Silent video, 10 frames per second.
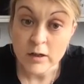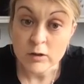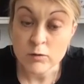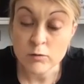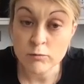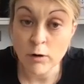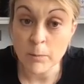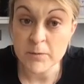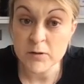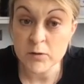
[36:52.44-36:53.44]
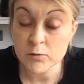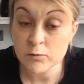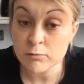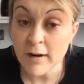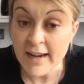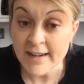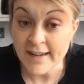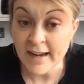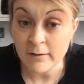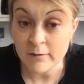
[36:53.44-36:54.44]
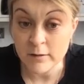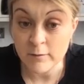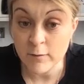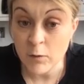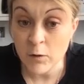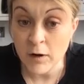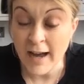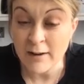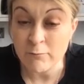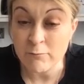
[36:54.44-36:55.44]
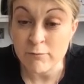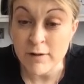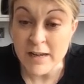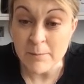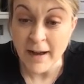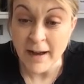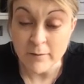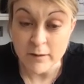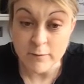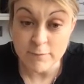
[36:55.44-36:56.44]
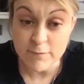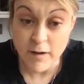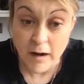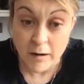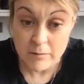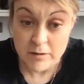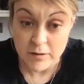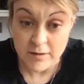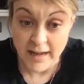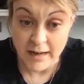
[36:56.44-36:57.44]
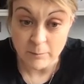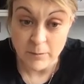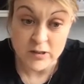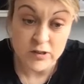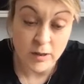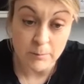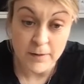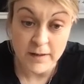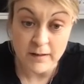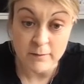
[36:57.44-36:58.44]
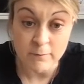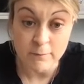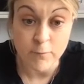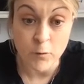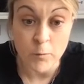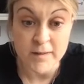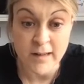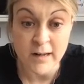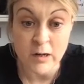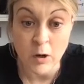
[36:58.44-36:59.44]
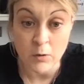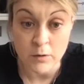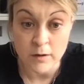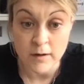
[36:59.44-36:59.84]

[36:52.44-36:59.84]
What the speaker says: Drop straight down to the floor and rebound as far as you can by jumping it forwards and long.